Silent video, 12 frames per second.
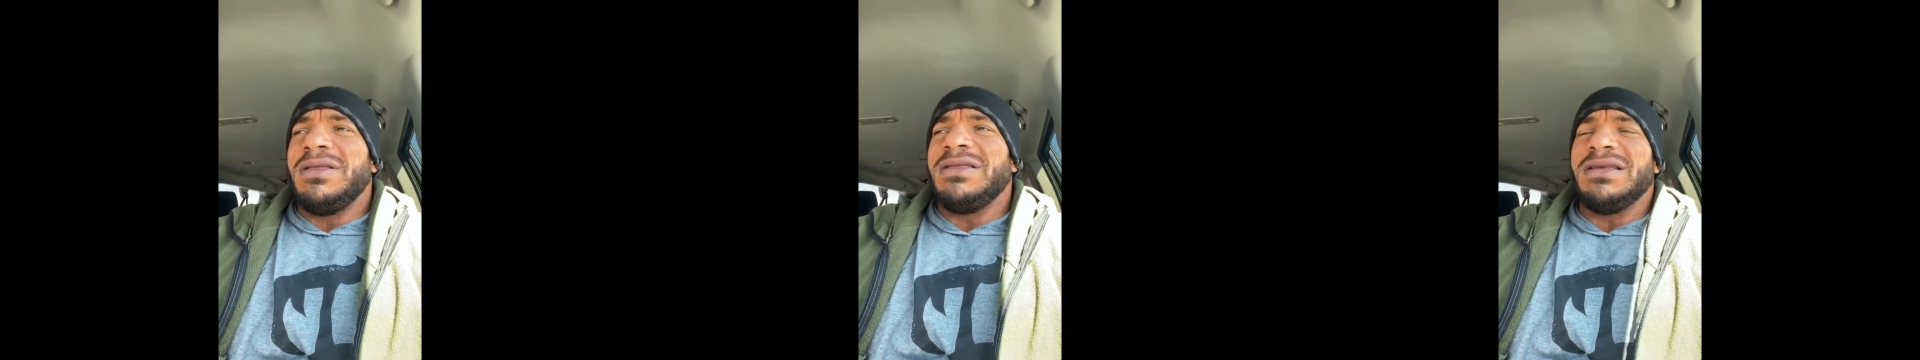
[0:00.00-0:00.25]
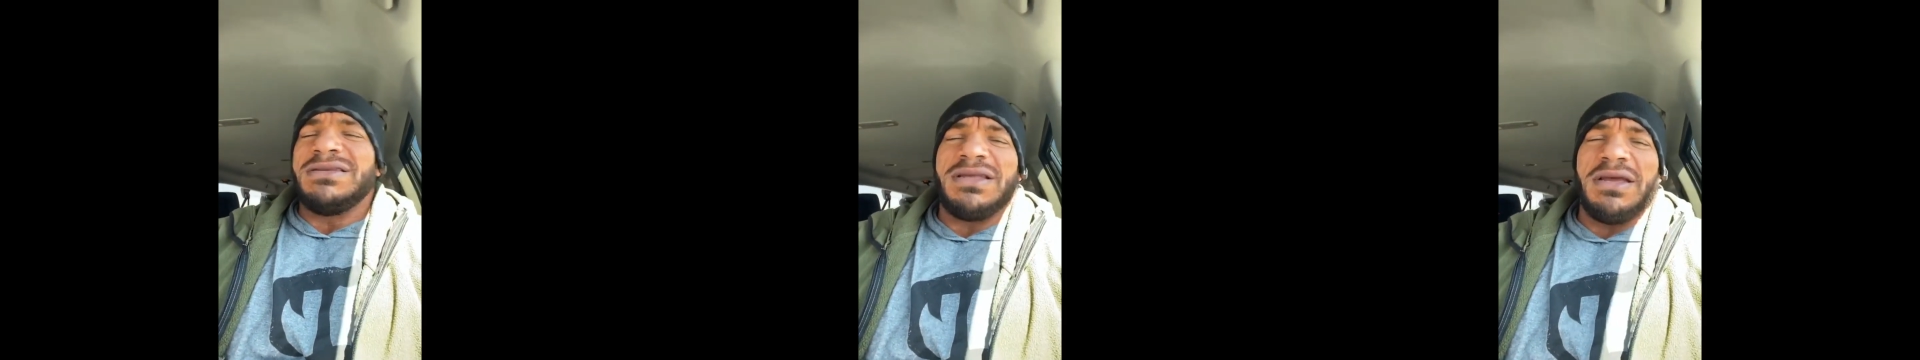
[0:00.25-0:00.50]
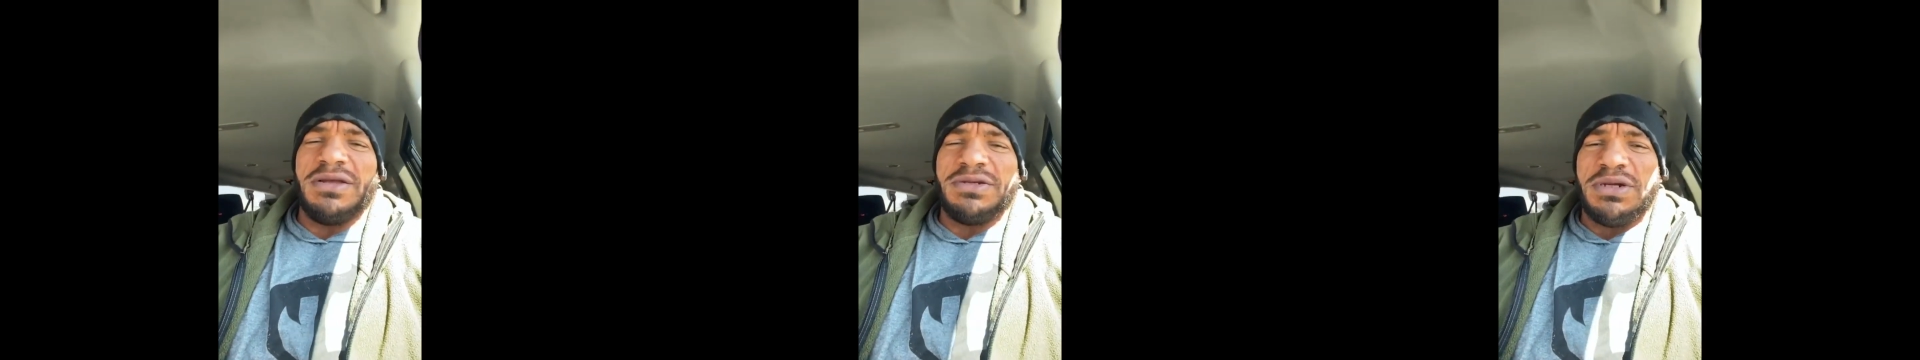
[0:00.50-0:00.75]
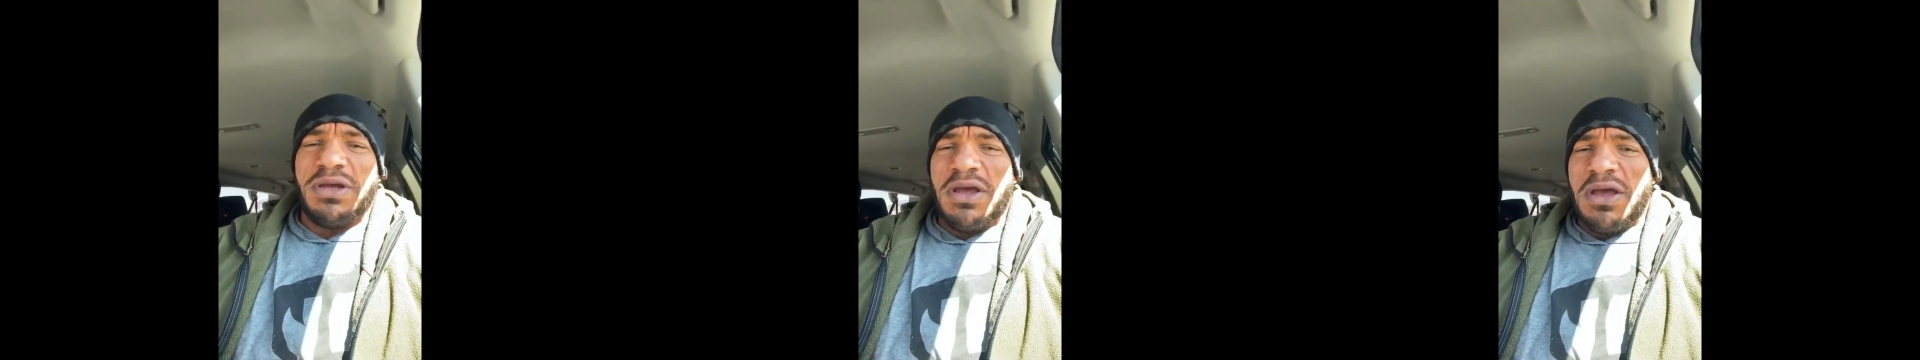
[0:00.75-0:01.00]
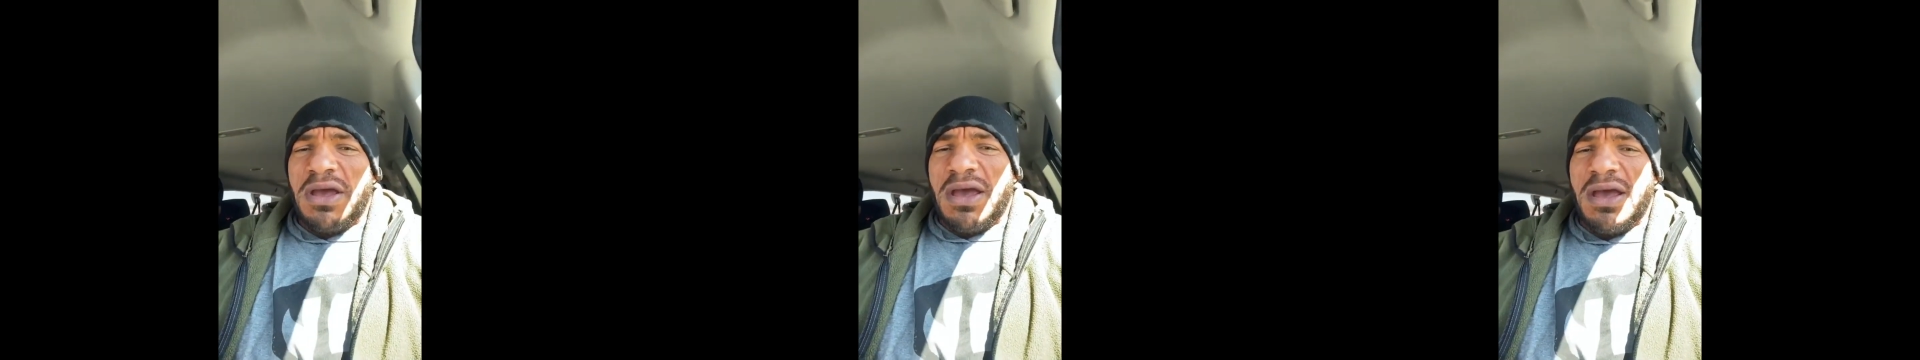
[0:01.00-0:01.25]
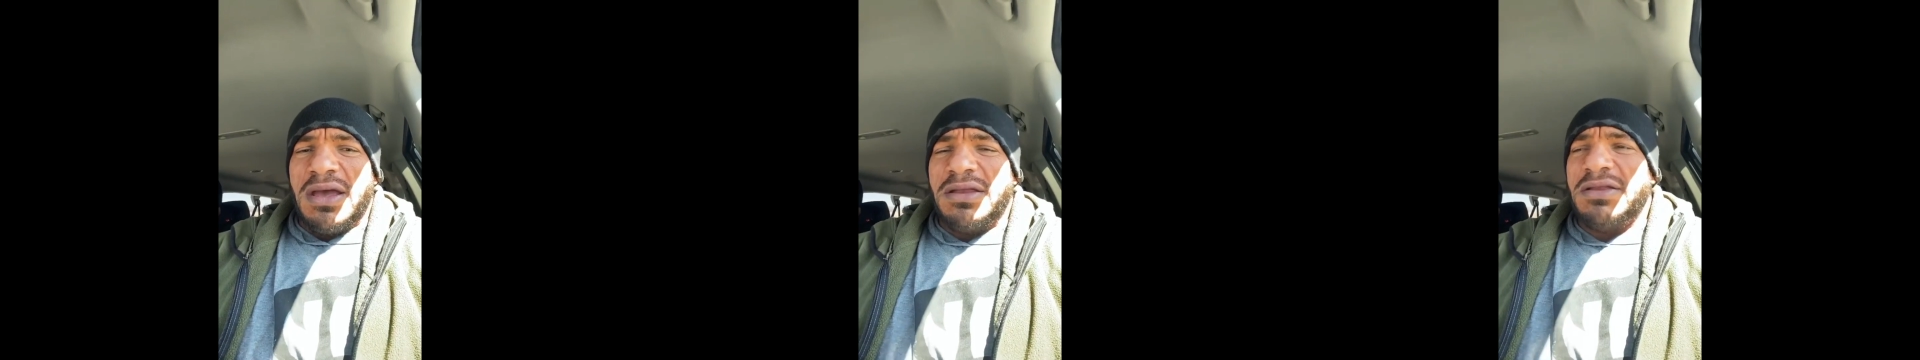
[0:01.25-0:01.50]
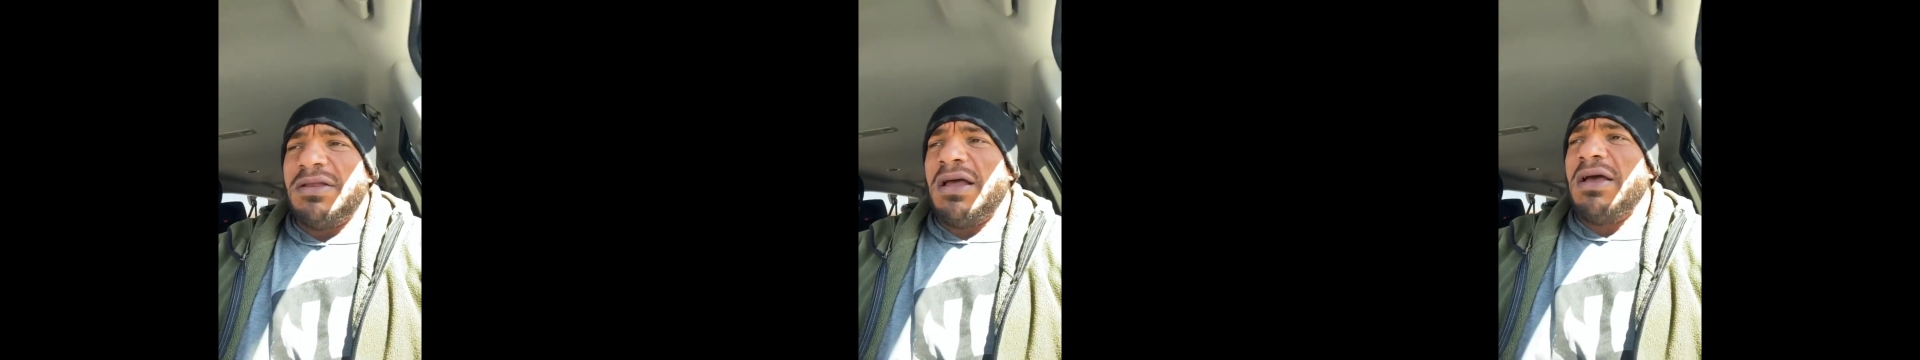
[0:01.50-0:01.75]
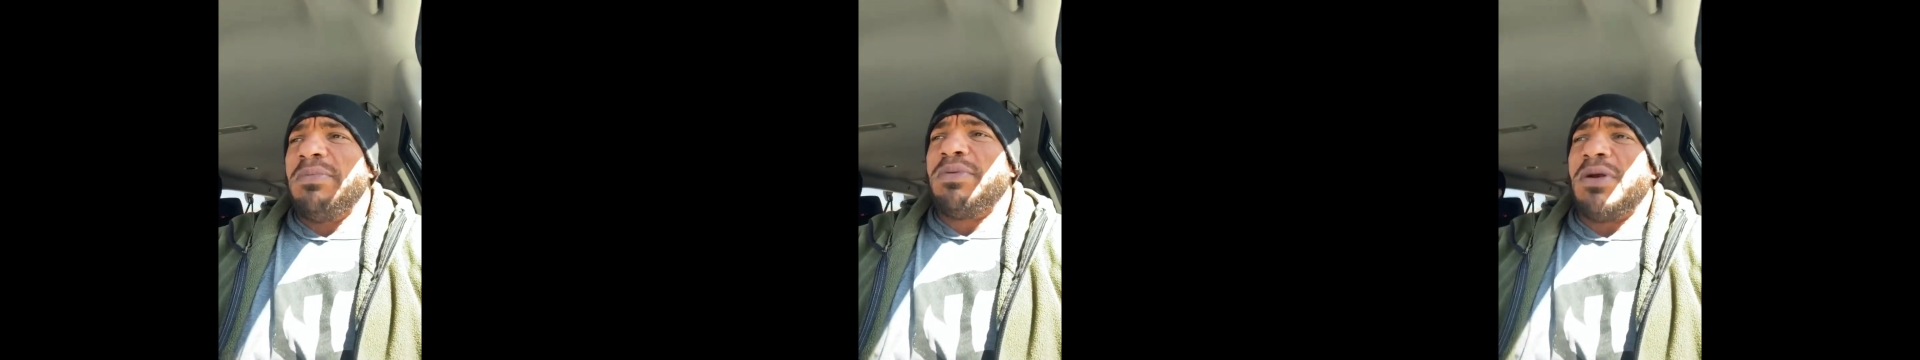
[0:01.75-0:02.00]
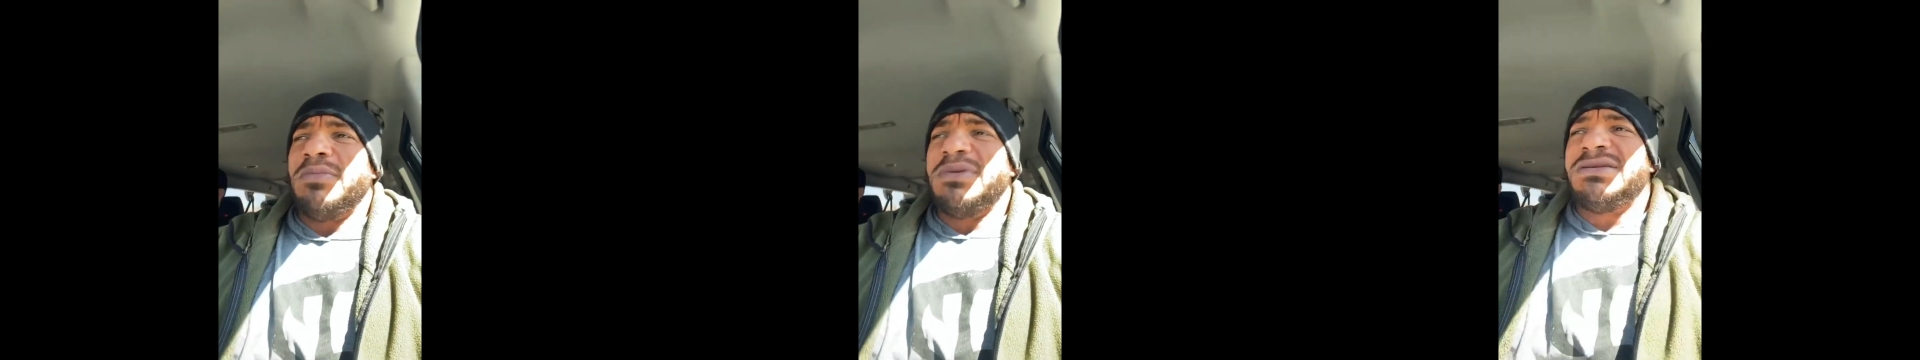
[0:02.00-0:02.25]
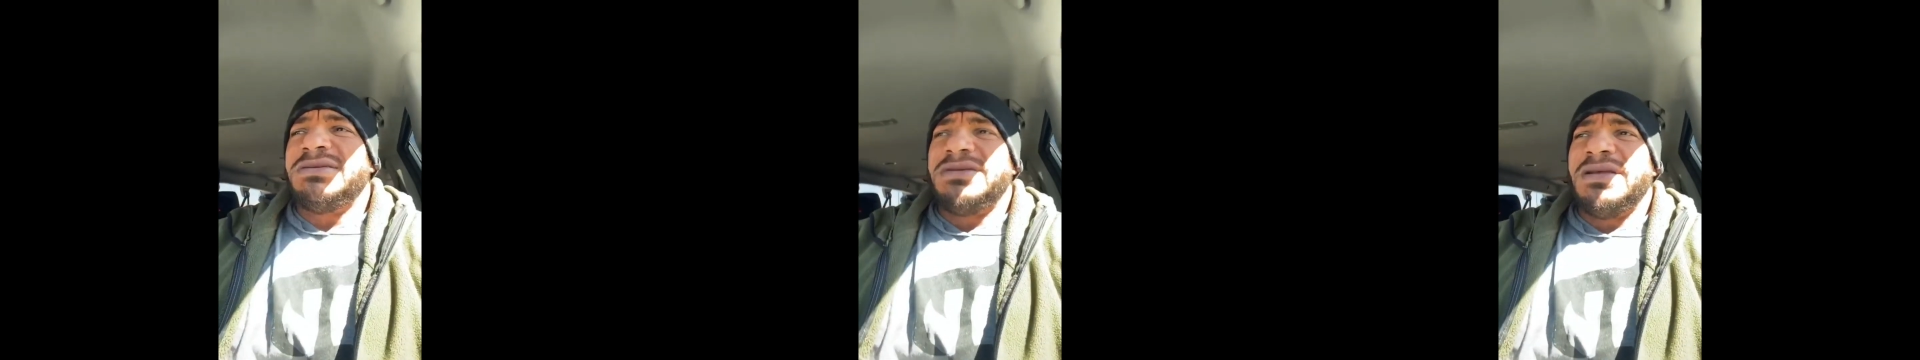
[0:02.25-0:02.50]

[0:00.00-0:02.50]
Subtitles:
in the stage, and I promise